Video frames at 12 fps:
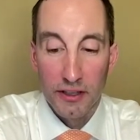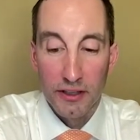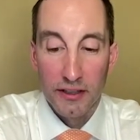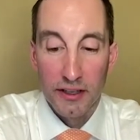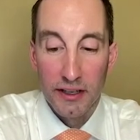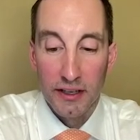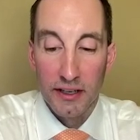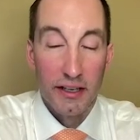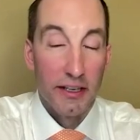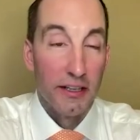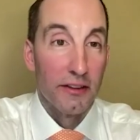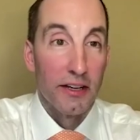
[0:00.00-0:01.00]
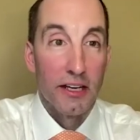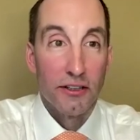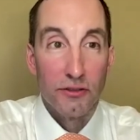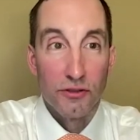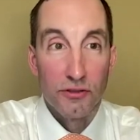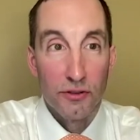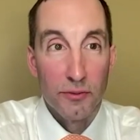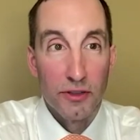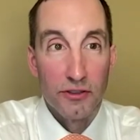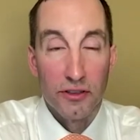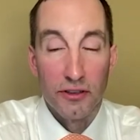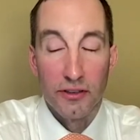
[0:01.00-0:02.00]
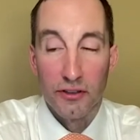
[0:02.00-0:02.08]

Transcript: And uh, again, thank you so much, Sharon.